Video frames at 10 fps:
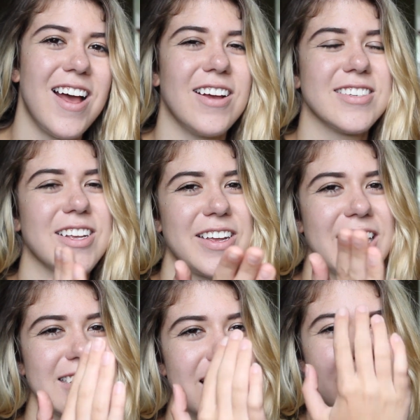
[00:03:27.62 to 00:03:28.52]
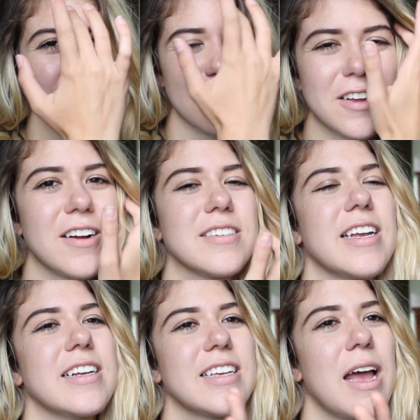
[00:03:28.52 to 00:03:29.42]
also, yes, I know those aren't
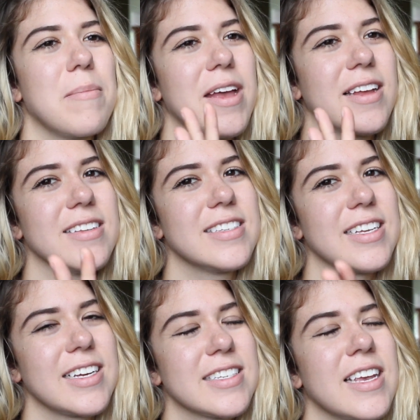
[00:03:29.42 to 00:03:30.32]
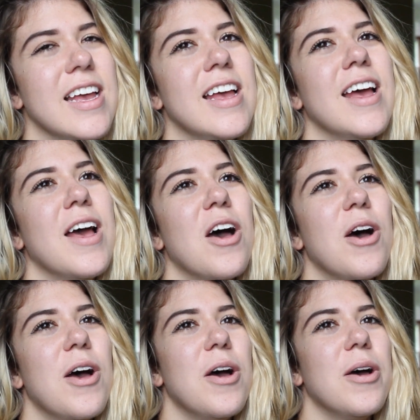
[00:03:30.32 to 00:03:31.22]
states. I meant cities.
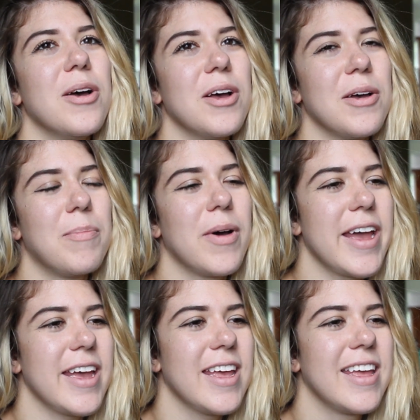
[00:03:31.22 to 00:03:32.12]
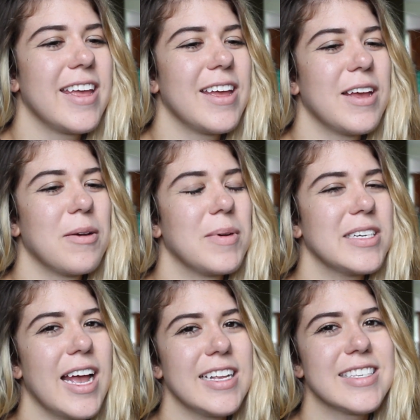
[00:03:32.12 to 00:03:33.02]
But
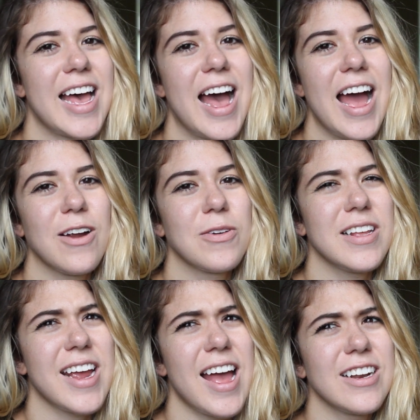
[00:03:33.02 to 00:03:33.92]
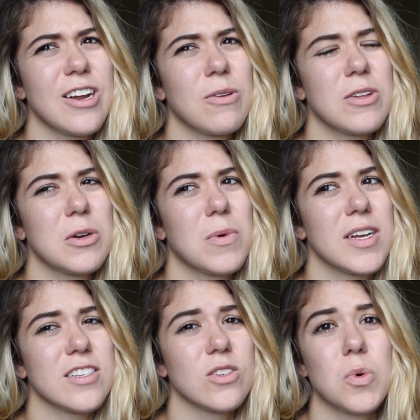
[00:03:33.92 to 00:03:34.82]
besides that, I really had no clue
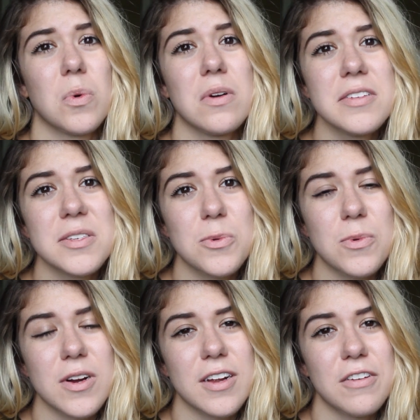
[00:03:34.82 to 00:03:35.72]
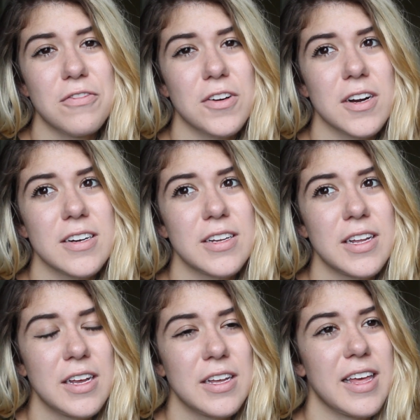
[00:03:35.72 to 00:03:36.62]
what schools were good for
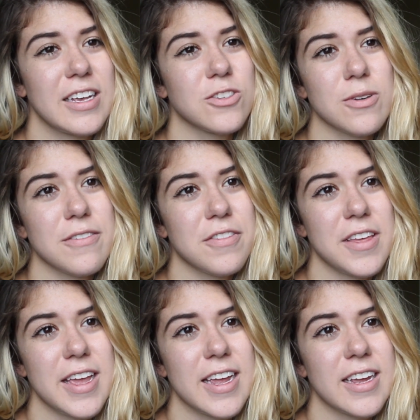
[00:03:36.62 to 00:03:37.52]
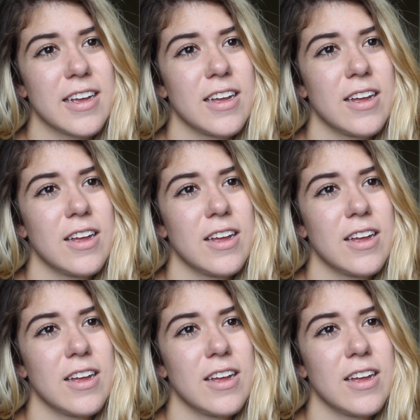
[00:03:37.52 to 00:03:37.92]
that sort of thing,